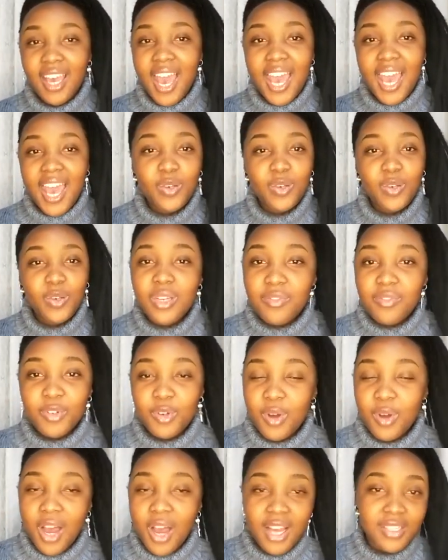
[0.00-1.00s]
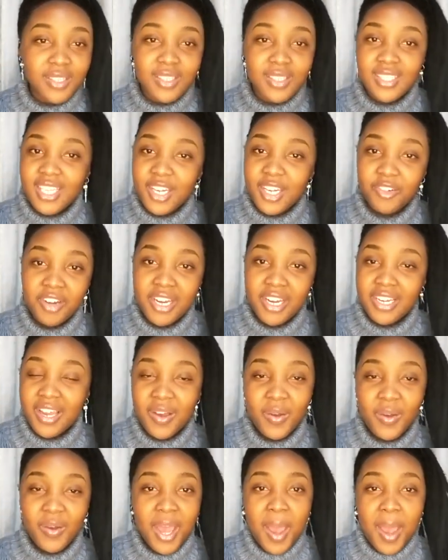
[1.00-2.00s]
I don't even know how to say it right
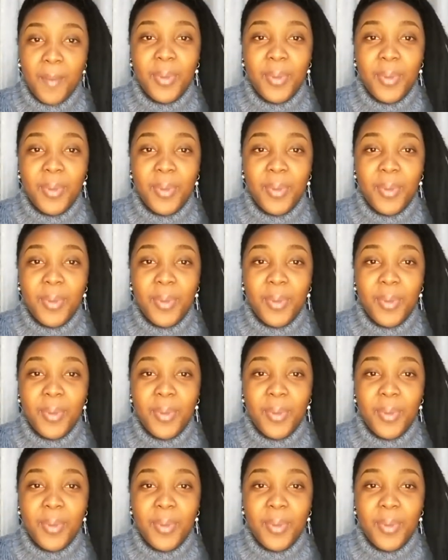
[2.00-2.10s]
now.